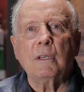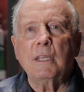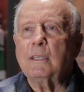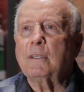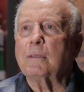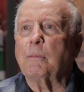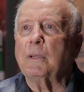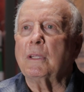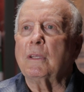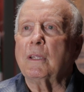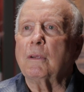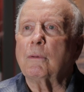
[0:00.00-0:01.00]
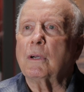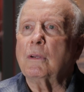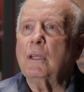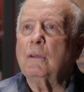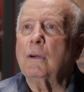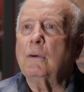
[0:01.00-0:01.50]
disciplined they were,
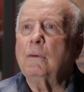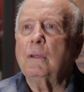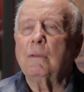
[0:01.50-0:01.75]
you know,